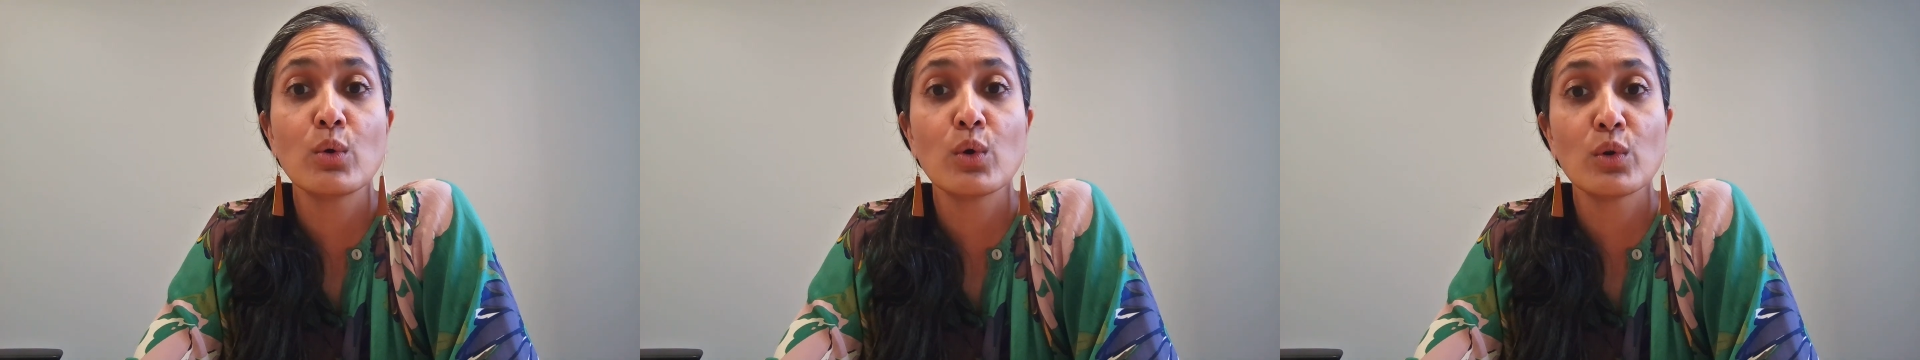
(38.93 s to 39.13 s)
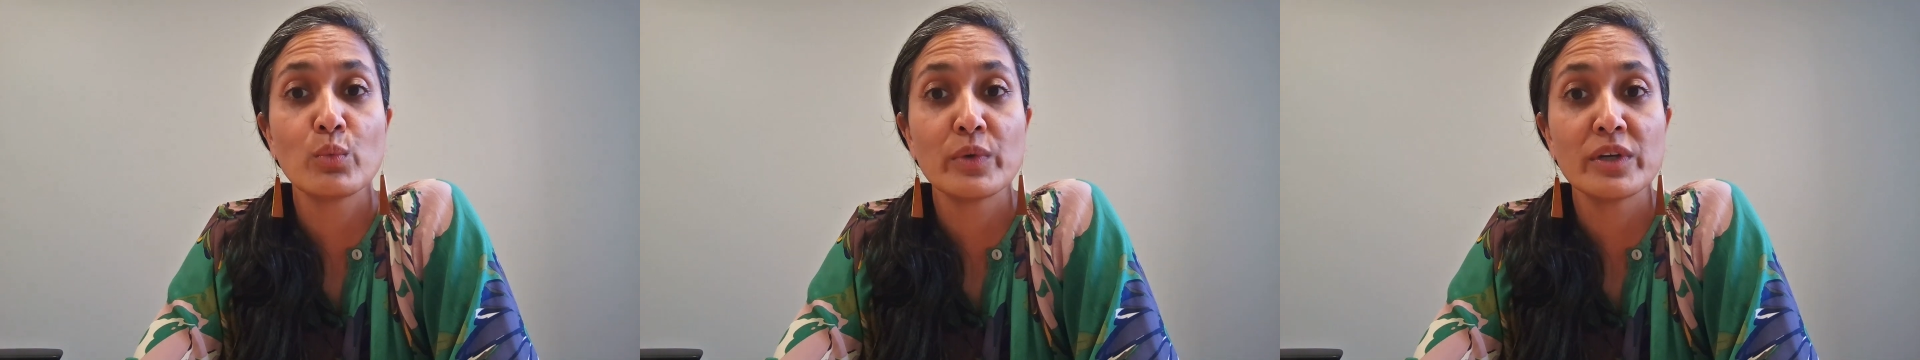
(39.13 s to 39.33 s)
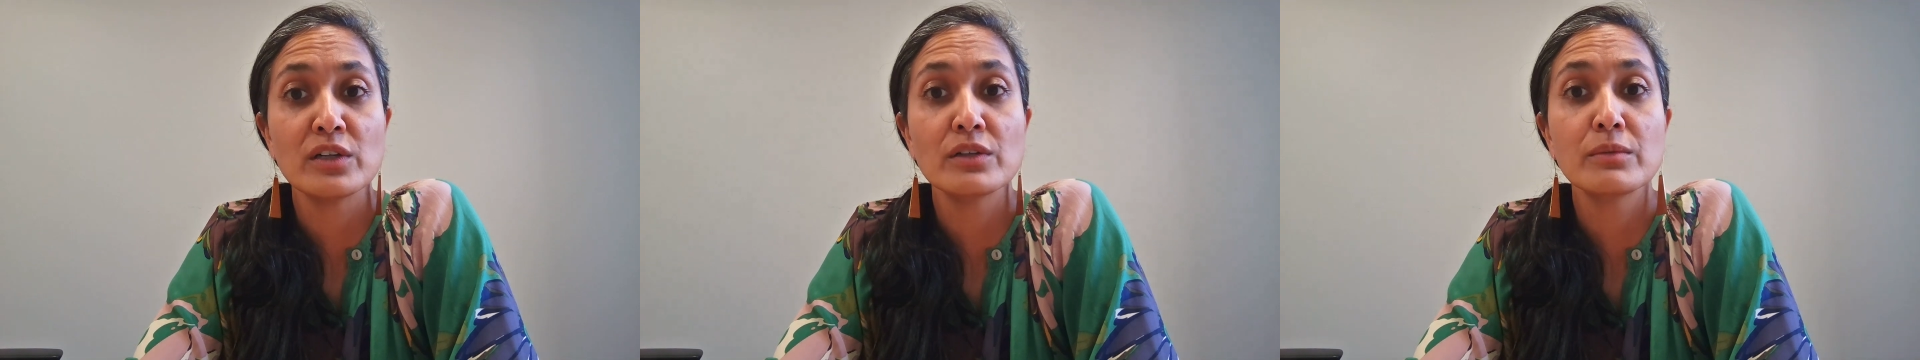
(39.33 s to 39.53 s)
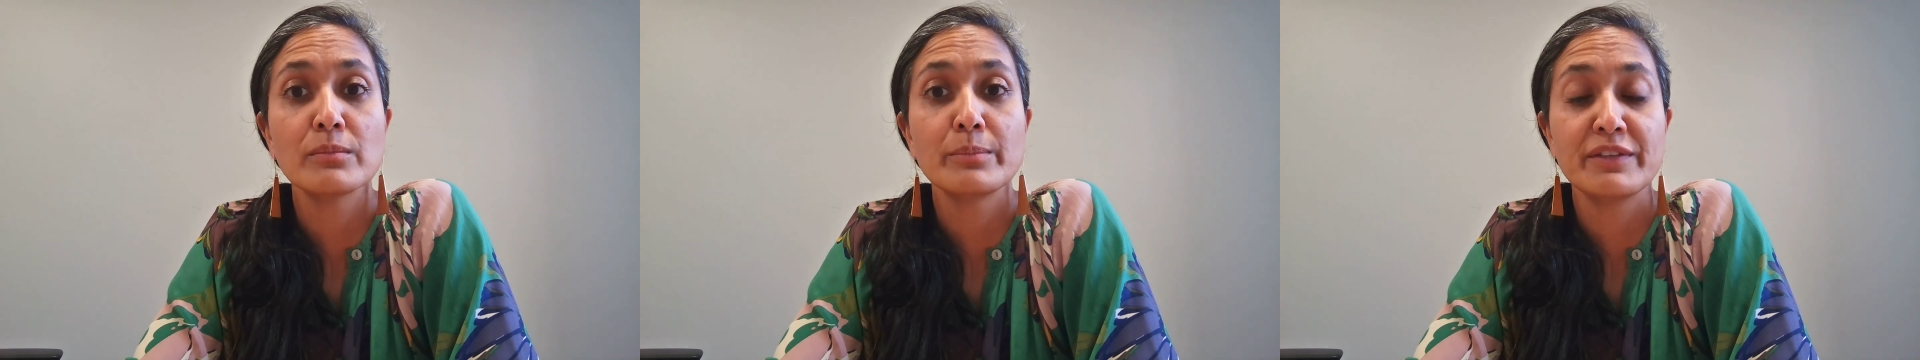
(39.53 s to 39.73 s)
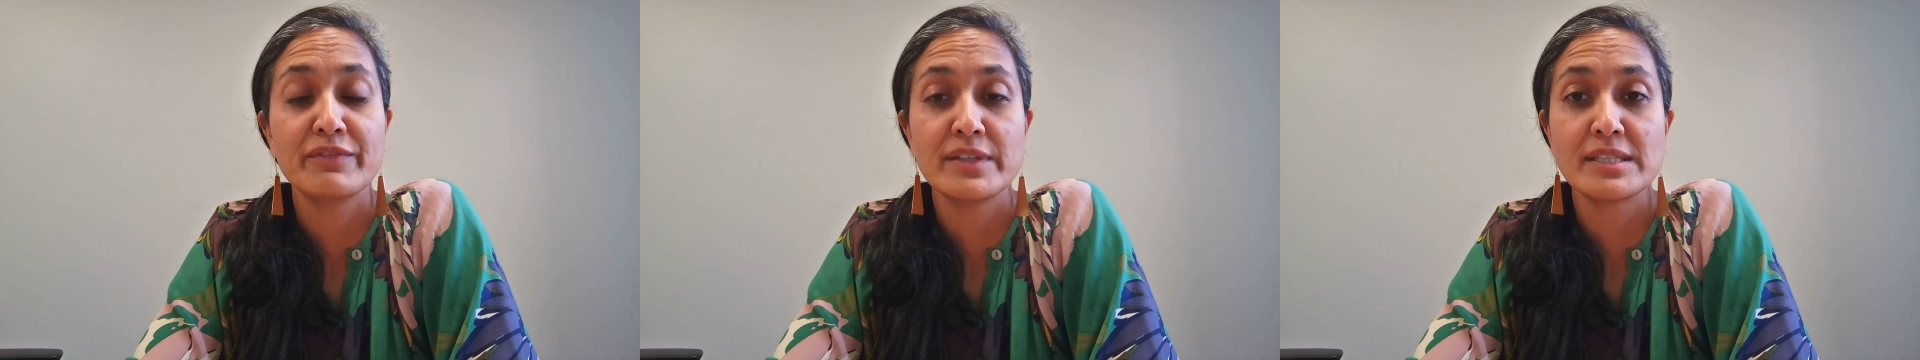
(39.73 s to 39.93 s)
or will
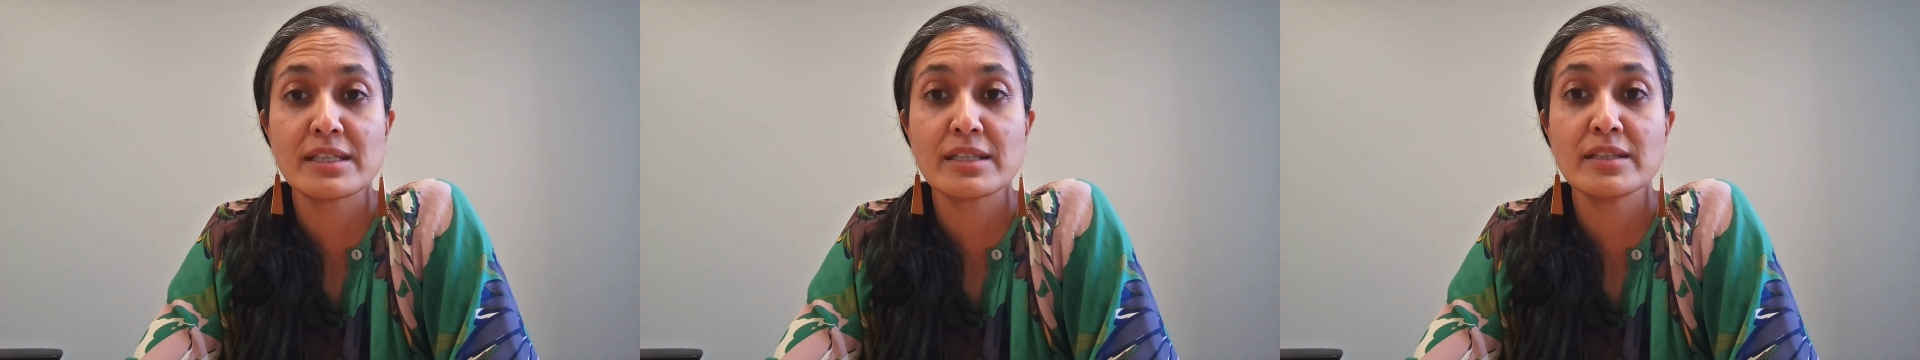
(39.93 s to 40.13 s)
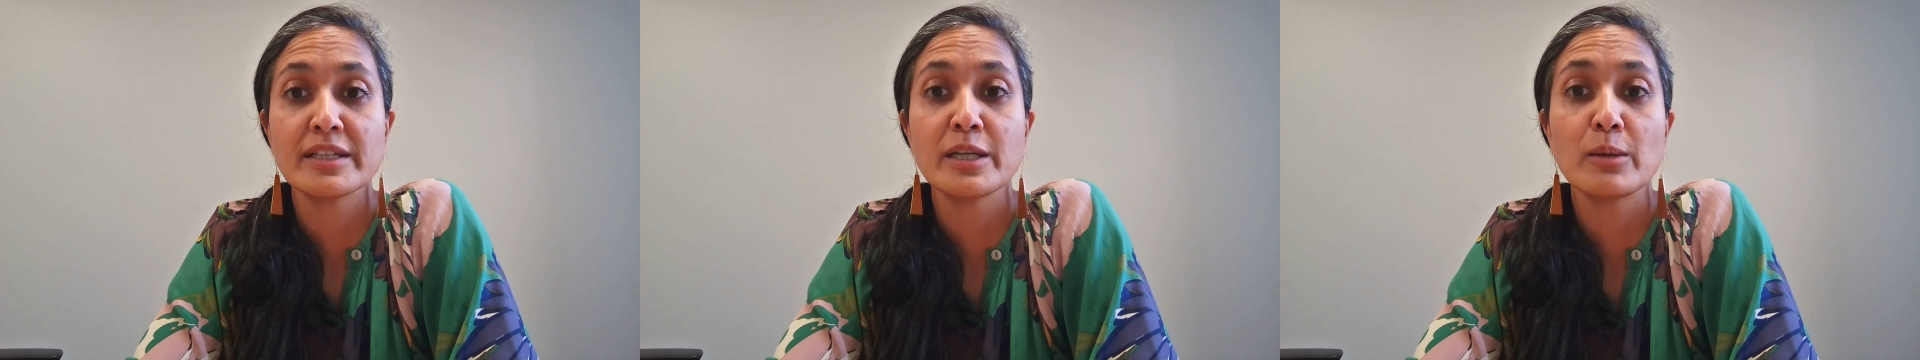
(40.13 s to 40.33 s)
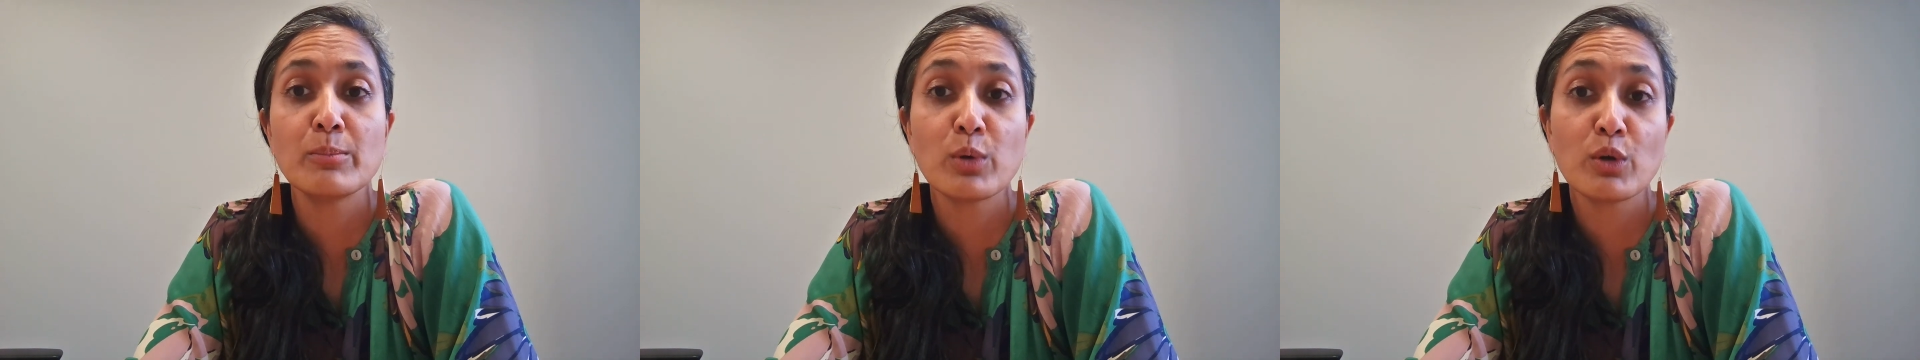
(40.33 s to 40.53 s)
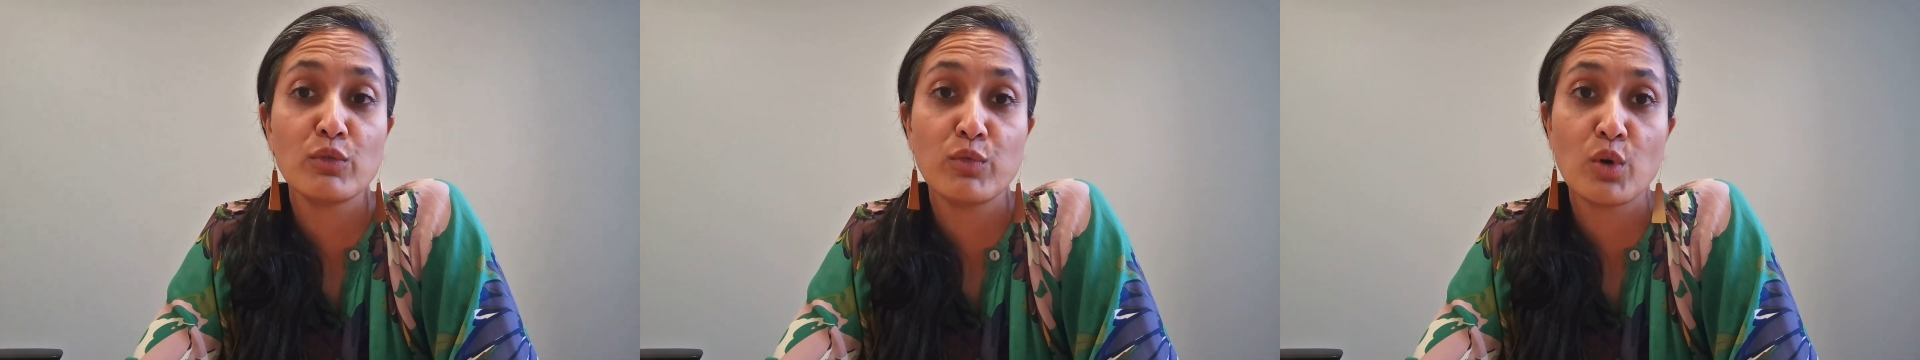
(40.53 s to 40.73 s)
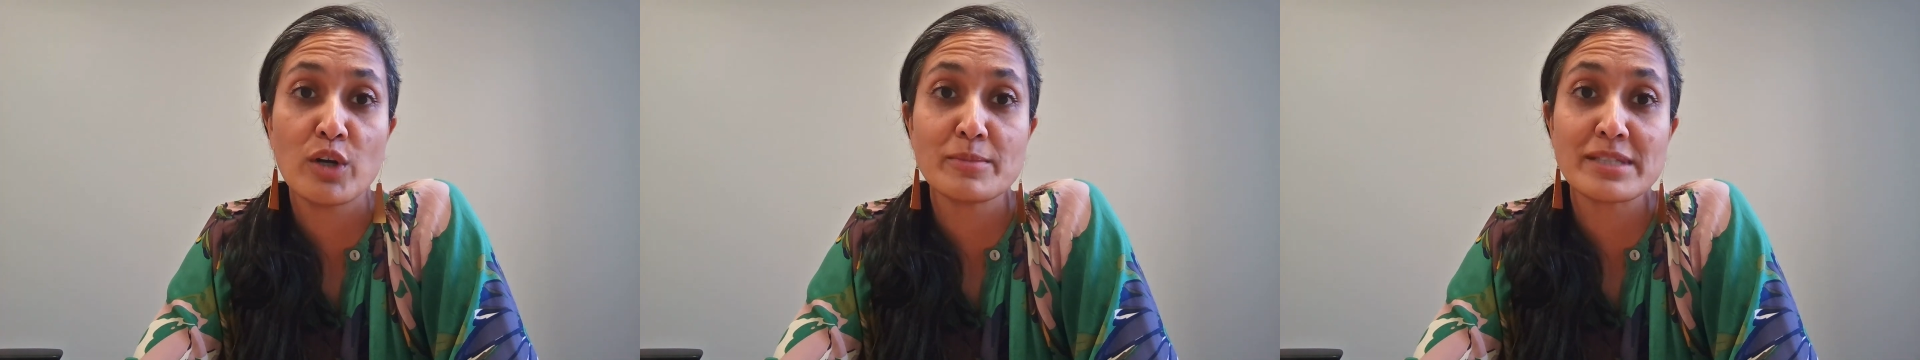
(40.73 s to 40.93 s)
be physically
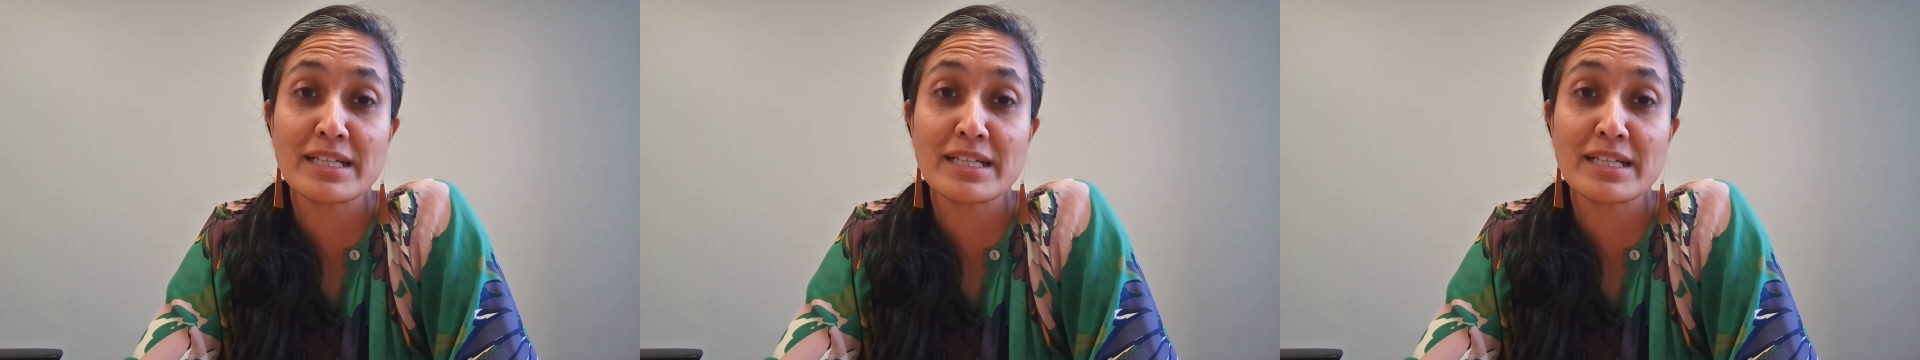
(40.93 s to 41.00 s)
performed,